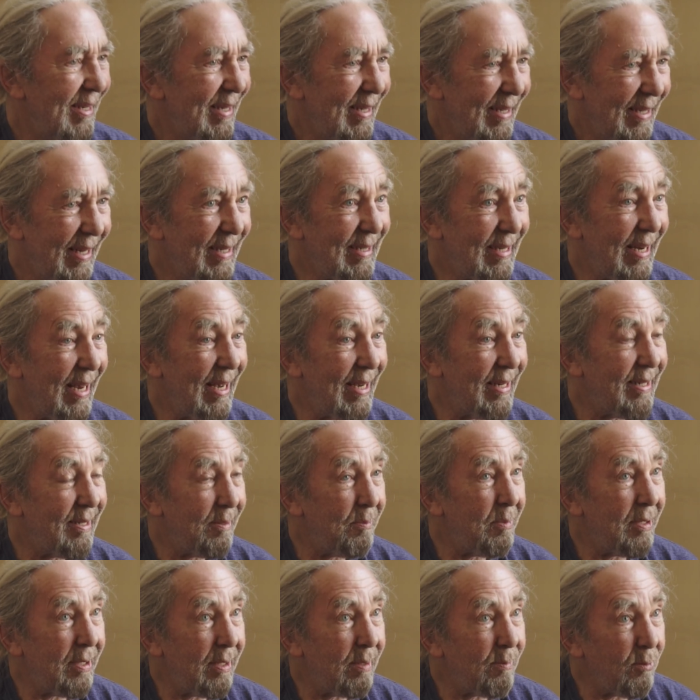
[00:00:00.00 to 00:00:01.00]
This had to
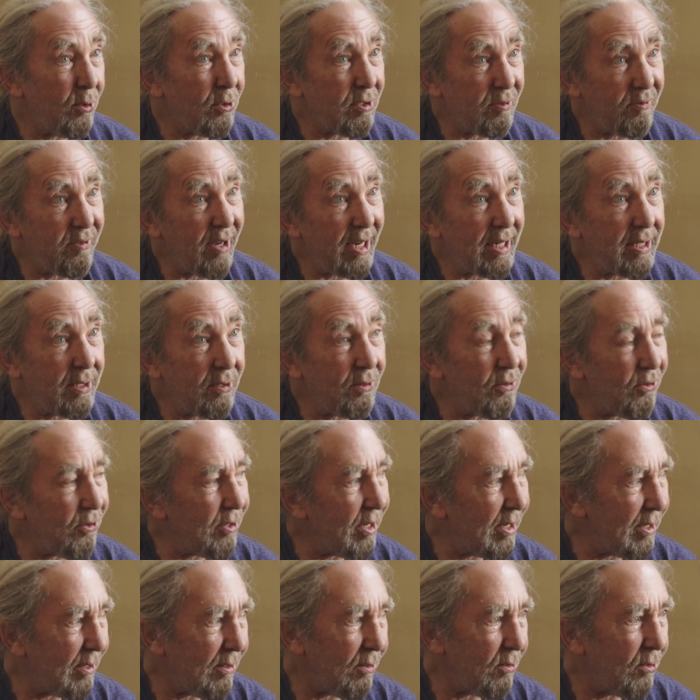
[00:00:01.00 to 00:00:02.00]
be the most vital
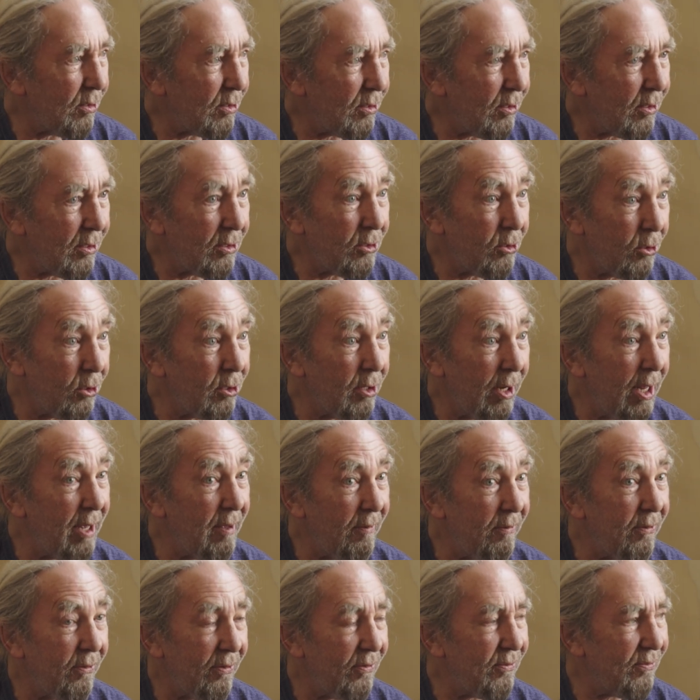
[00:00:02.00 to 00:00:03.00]
thing going on.
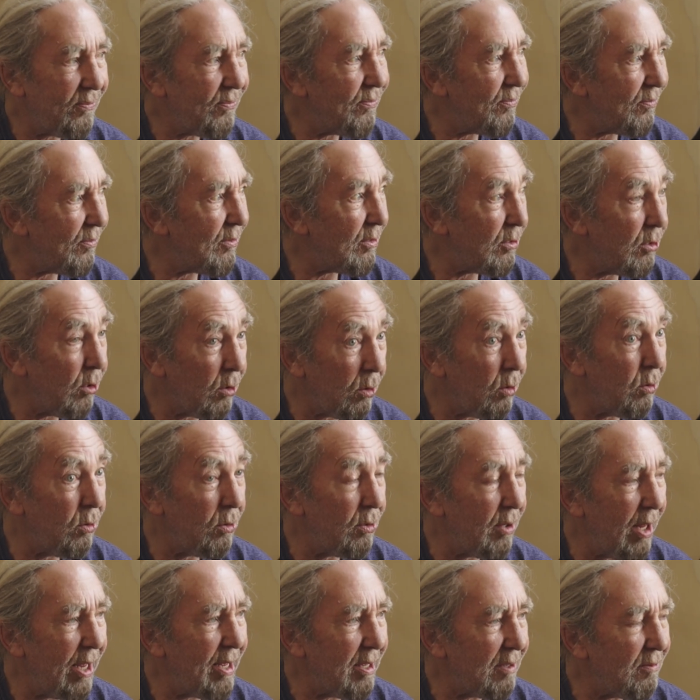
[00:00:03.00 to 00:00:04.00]
Your whole
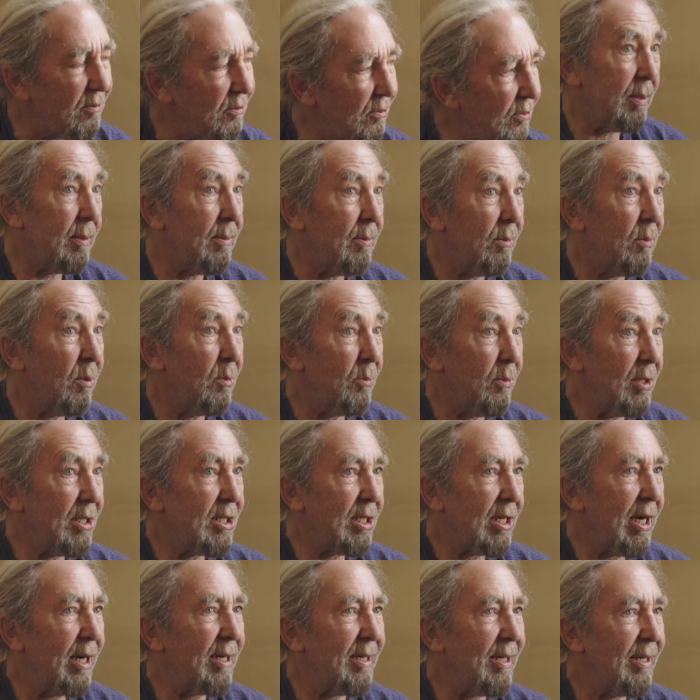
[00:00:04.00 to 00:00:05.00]
life. When we
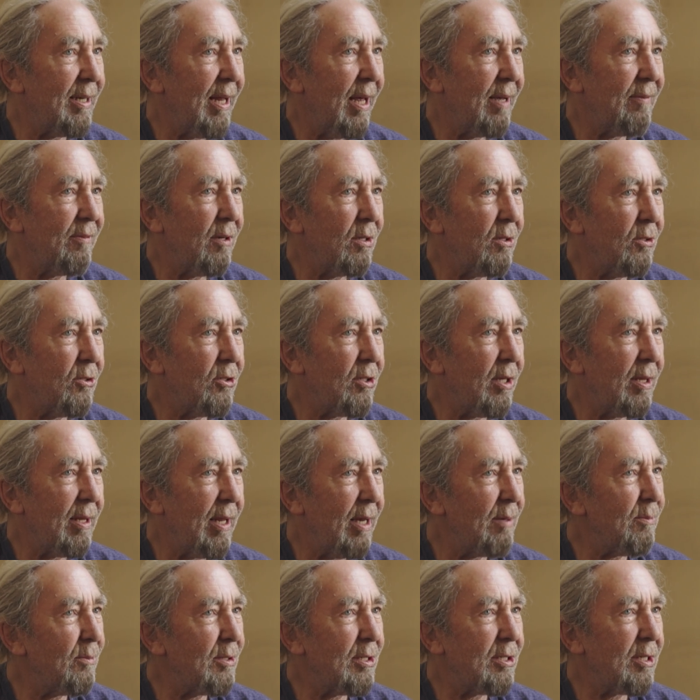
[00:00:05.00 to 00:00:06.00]
started Evolution,
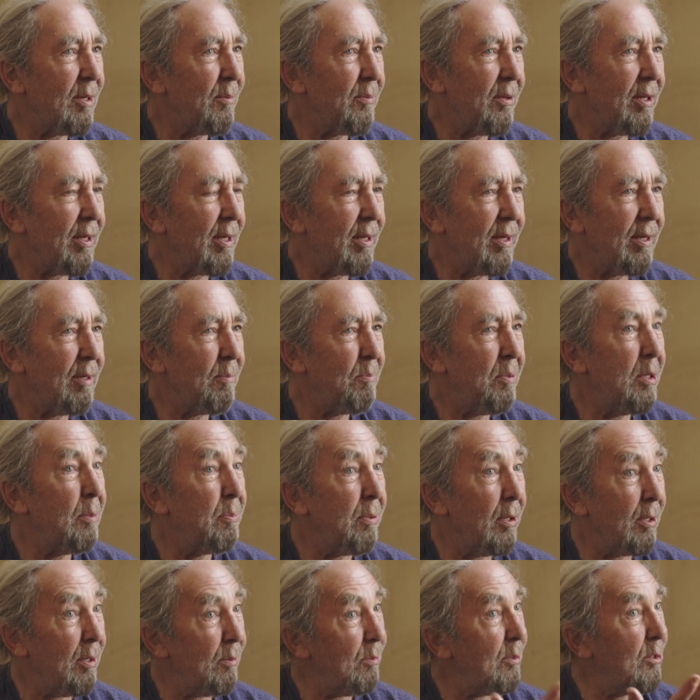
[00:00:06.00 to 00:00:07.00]
that was something. The
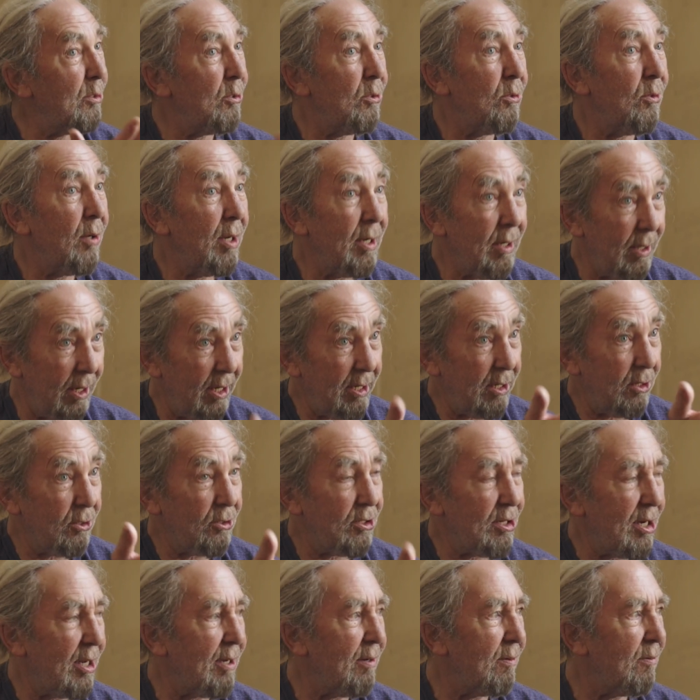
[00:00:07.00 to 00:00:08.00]
people that we drew in, like
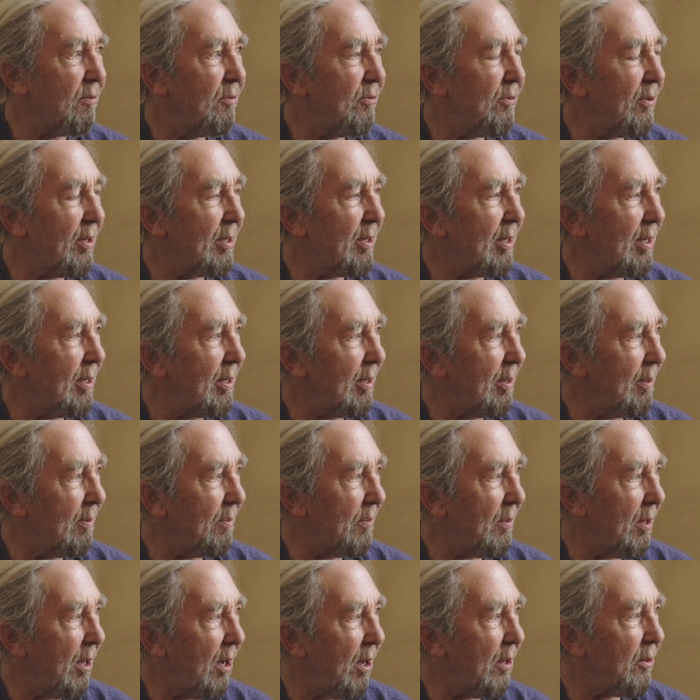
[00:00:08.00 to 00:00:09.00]
yourself,
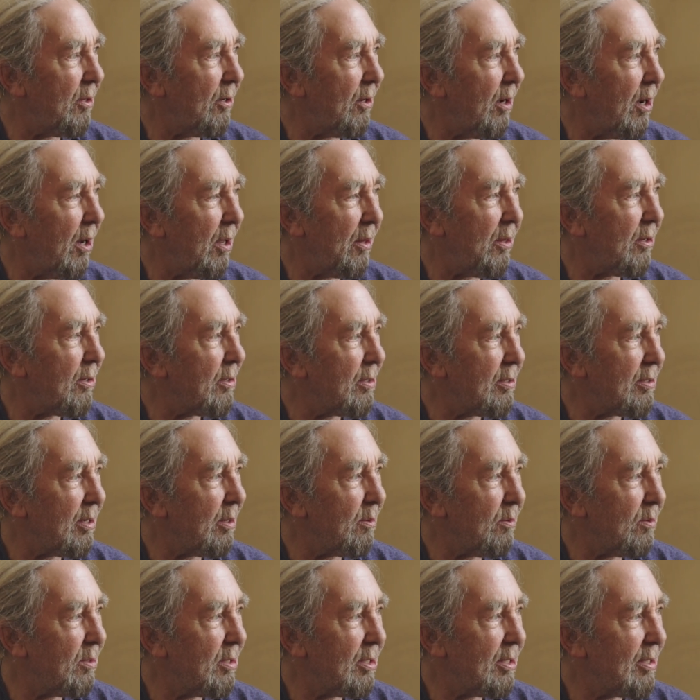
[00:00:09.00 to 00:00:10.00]
others,
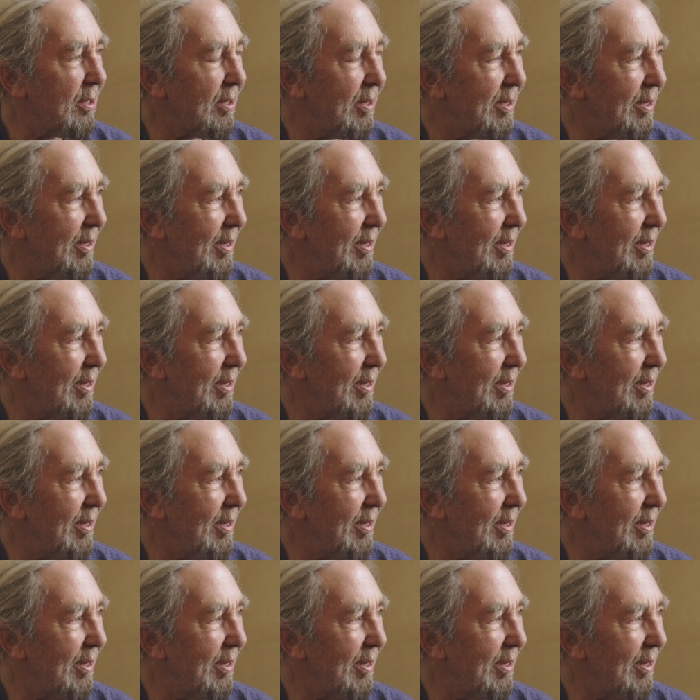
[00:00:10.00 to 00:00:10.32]
it was,